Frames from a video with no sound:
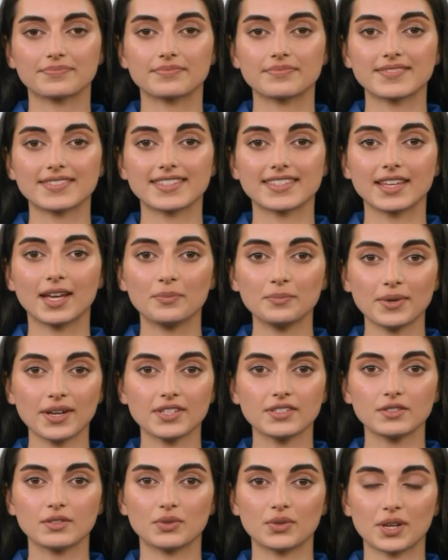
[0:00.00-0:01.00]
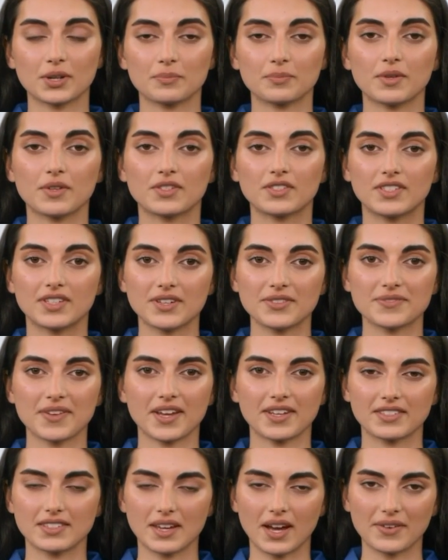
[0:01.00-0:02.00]
Some may do in-person
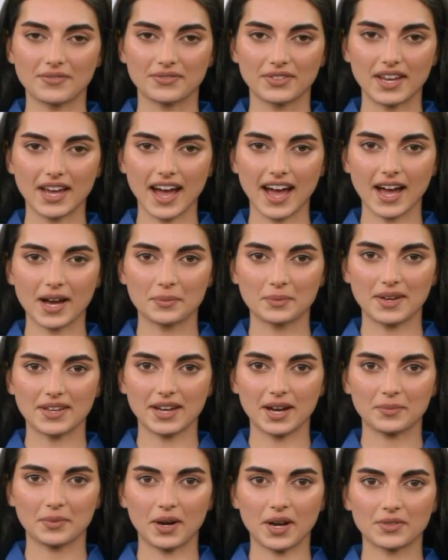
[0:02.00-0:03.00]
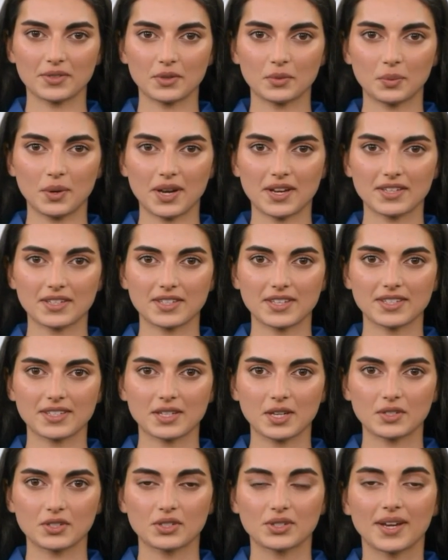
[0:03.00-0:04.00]
events off the app and have other ways to
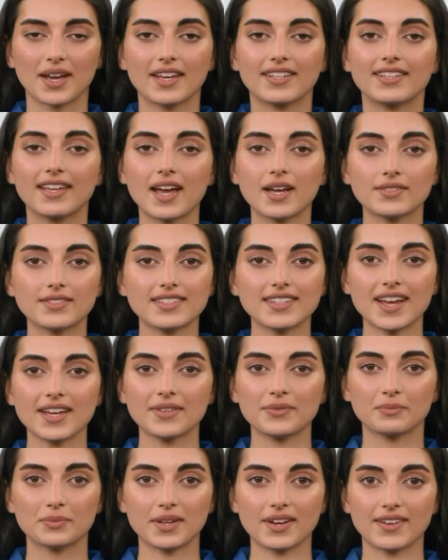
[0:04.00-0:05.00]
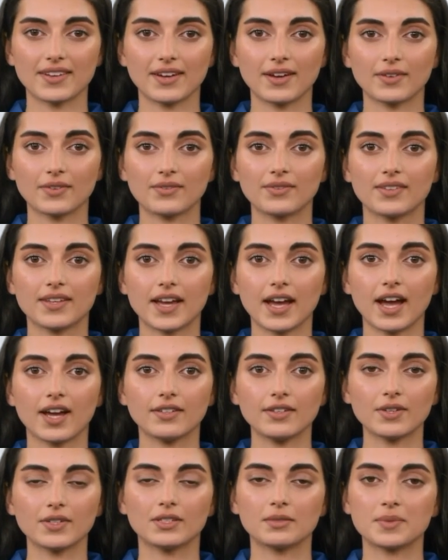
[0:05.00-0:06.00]
socialize outside of Bigo.
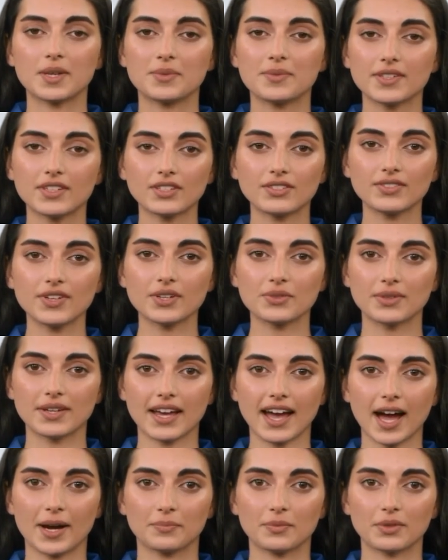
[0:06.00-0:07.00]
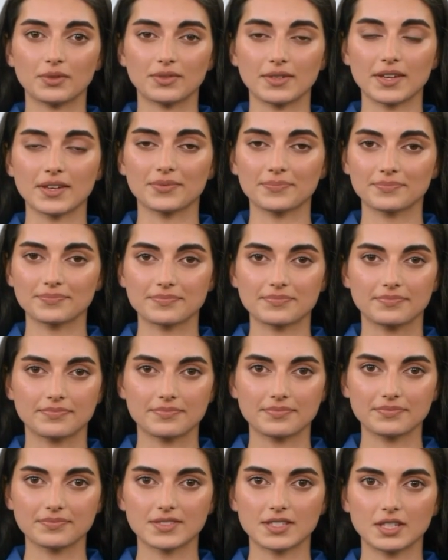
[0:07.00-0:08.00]
Others may be strictly app-only.
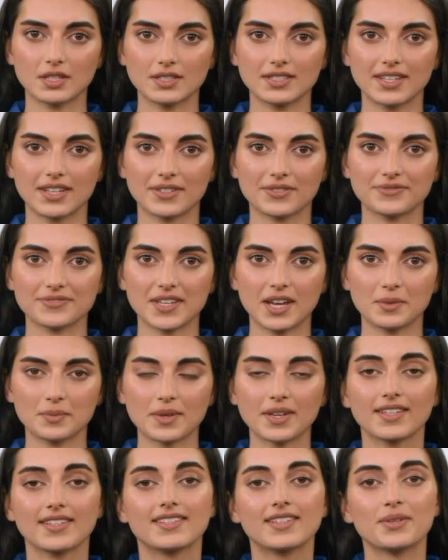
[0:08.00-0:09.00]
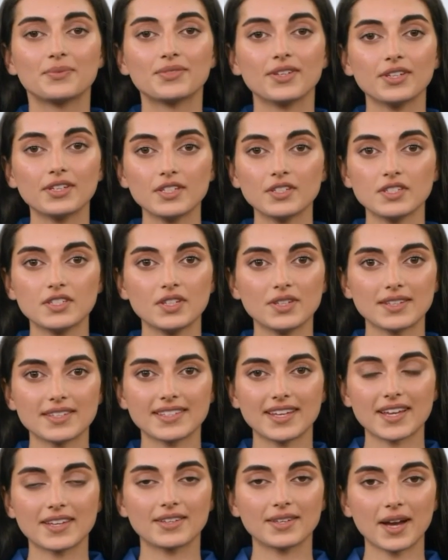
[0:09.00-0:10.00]
Choosing a family is something you shouldn't
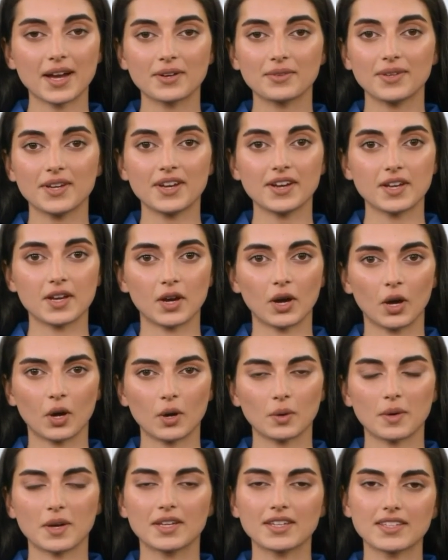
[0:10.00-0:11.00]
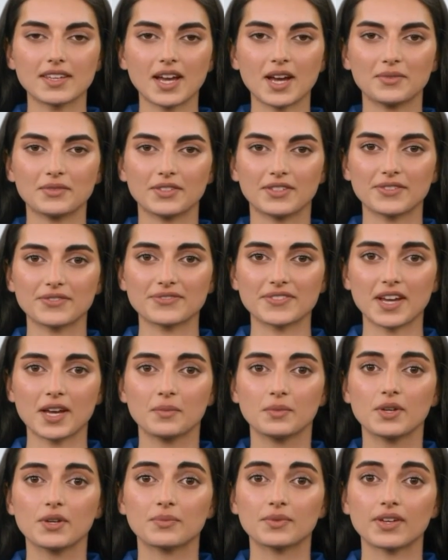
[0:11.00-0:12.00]
take lightly. Always talk to the
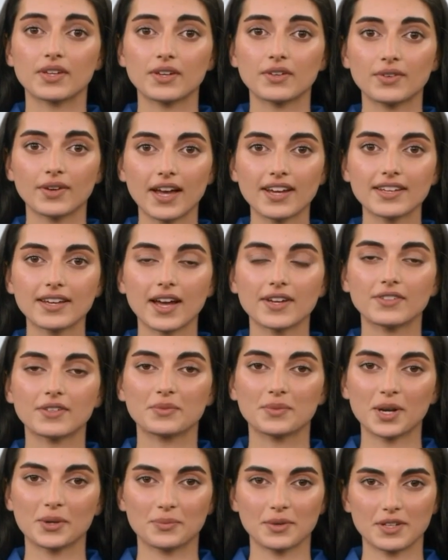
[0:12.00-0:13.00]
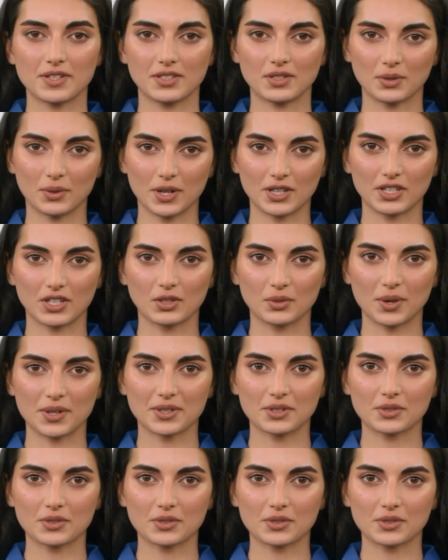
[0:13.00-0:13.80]
family leader and other members to ensure the